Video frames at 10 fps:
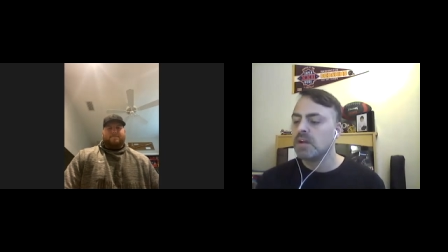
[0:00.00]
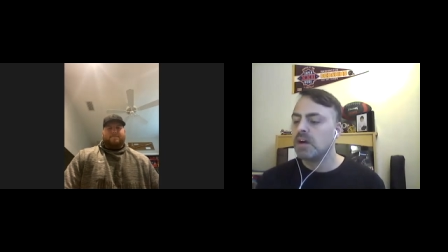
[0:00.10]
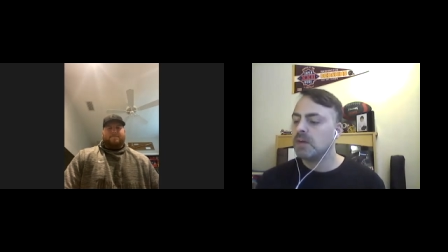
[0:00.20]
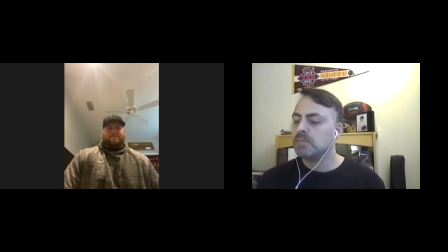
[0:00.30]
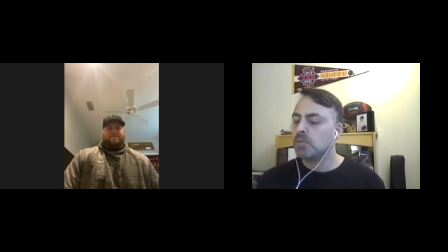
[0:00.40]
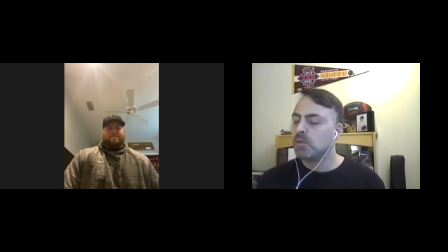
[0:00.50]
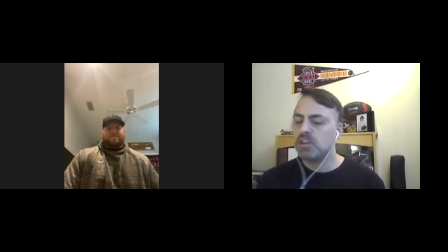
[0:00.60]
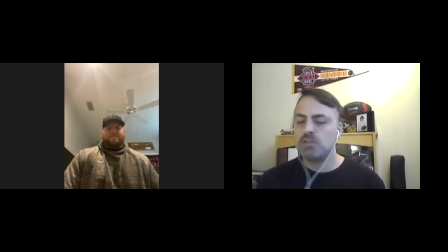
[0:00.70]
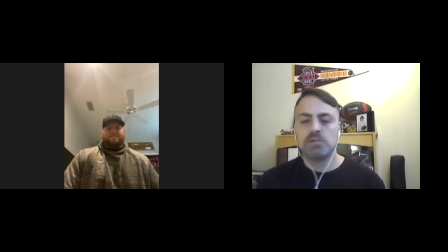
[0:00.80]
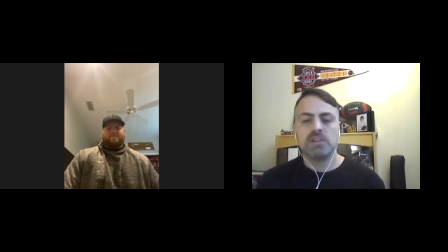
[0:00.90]
What do
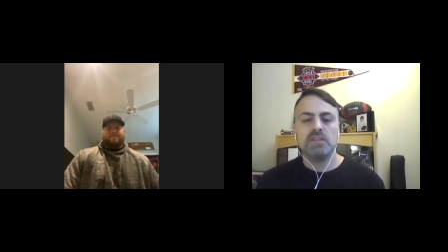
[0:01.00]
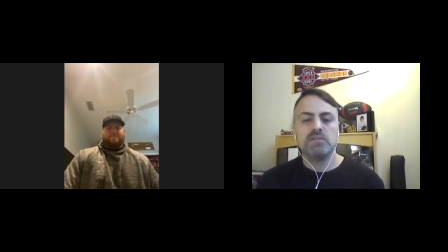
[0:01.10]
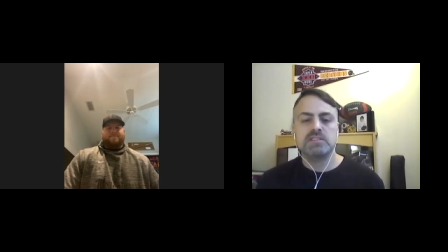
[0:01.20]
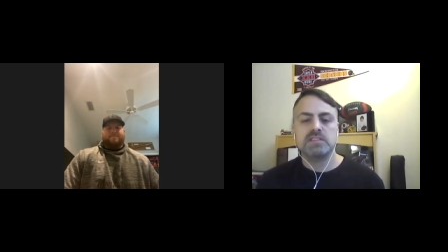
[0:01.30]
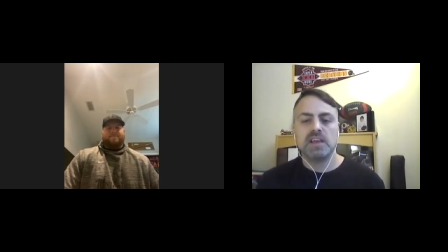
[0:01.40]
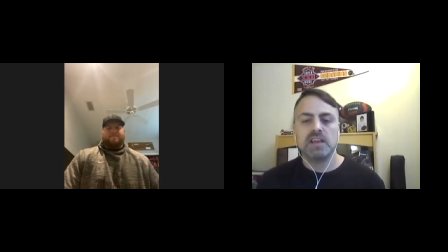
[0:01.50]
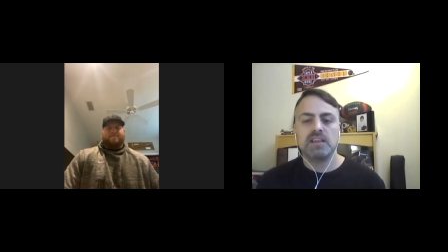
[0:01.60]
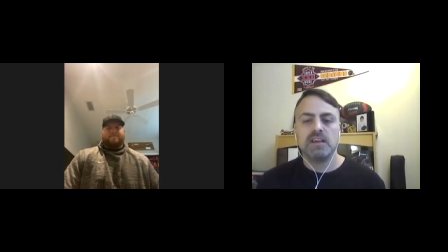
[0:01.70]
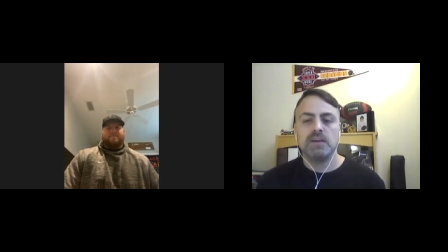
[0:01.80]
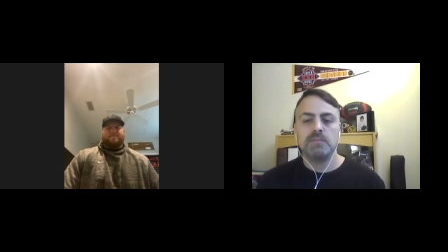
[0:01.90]
you believe is like
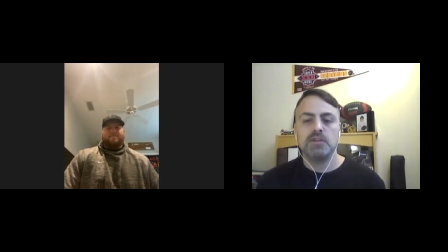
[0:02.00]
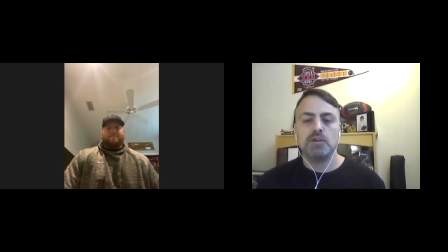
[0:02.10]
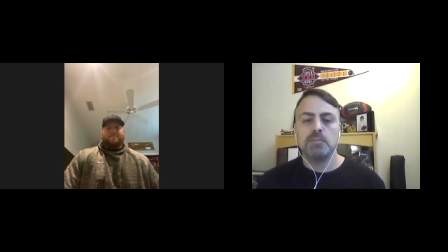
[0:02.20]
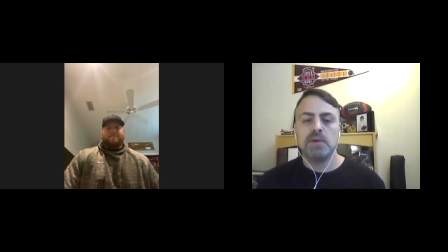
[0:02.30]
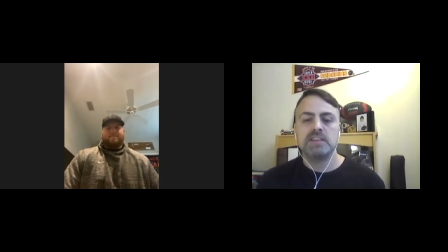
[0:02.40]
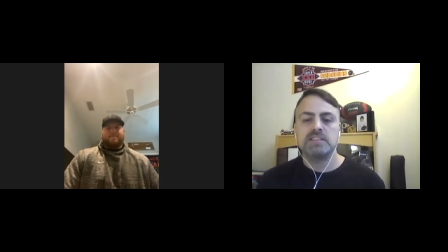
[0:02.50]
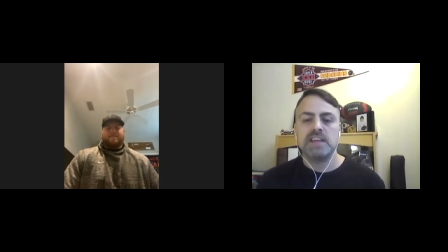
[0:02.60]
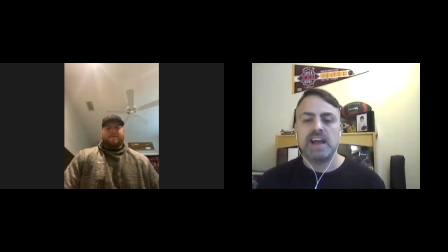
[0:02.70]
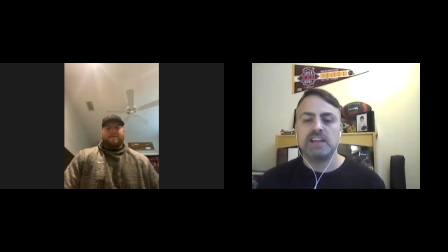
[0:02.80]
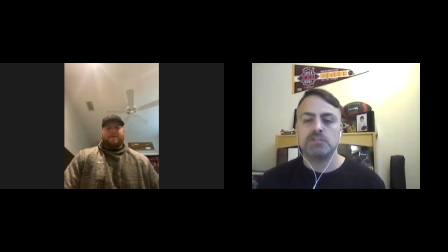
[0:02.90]
your best
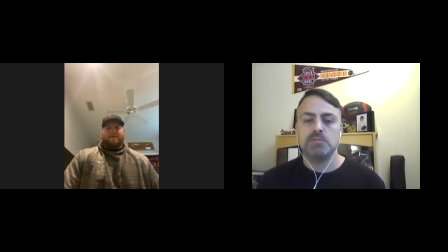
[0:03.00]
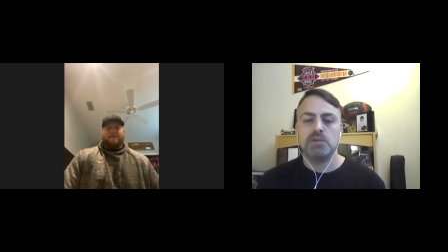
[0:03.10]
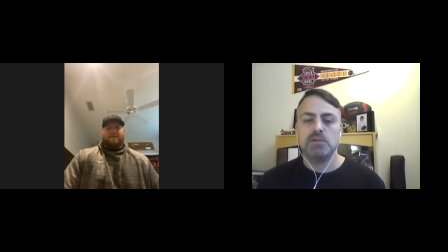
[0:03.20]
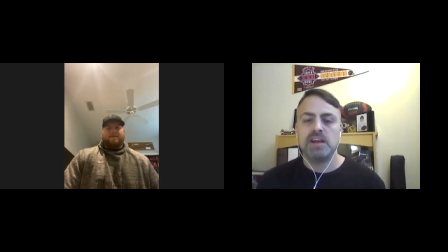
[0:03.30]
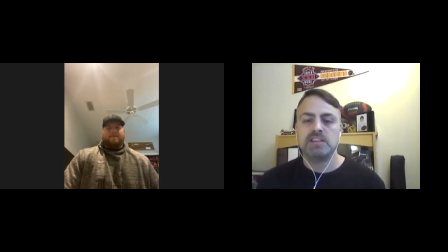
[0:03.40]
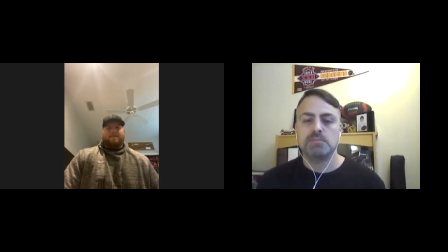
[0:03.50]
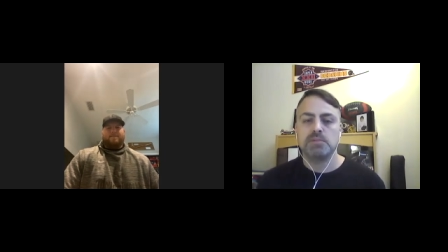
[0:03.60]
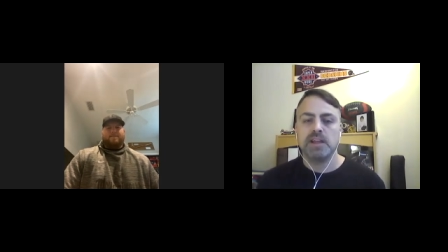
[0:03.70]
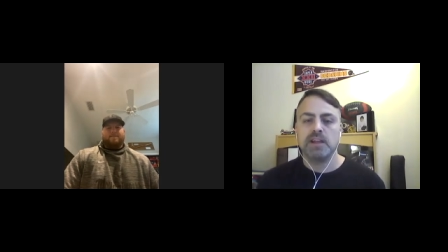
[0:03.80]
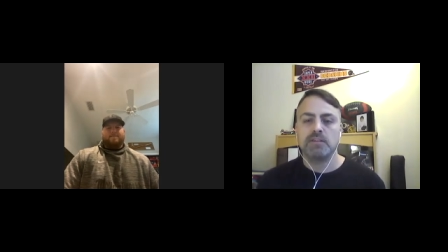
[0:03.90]
attribute as a
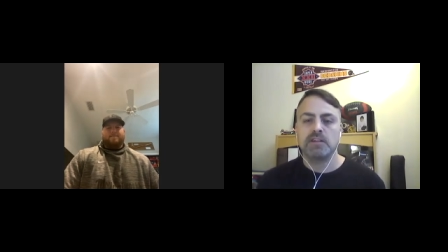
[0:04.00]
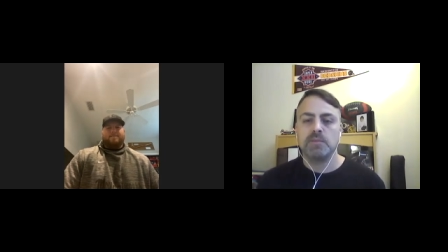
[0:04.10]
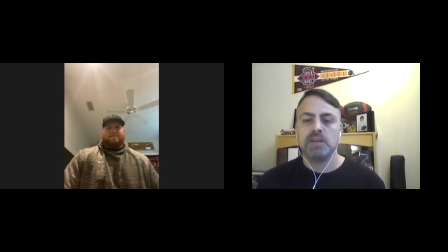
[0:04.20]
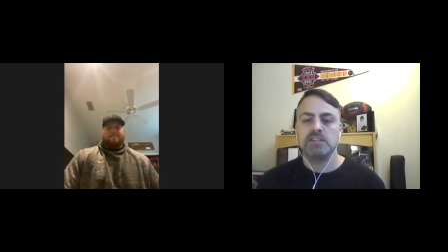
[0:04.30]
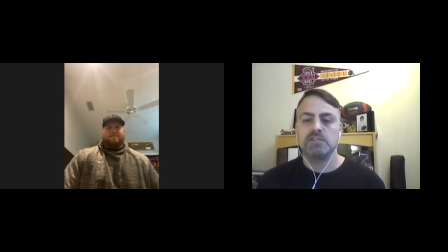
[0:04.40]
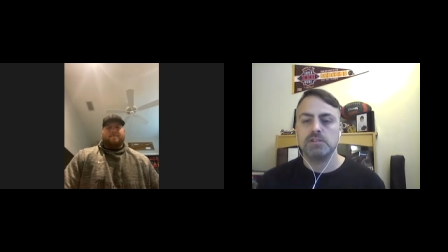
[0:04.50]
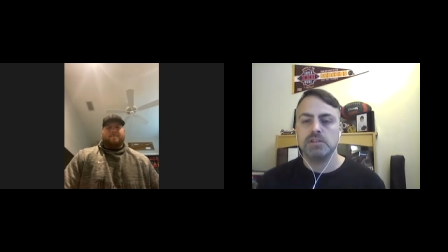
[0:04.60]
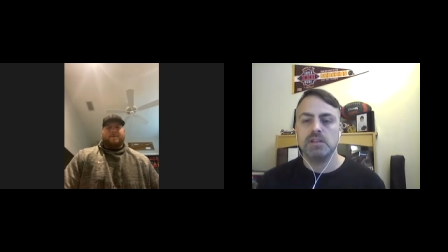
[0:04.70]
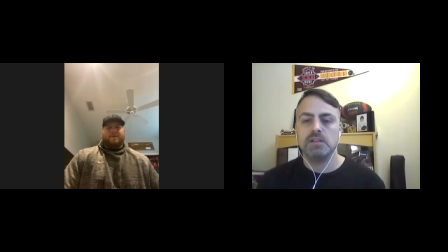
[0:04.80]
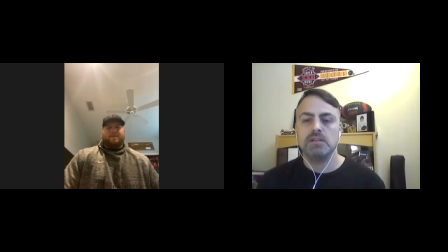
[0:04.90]
player coming into the
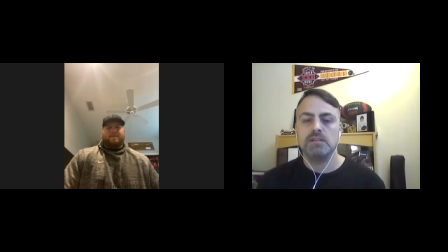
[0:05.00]
league?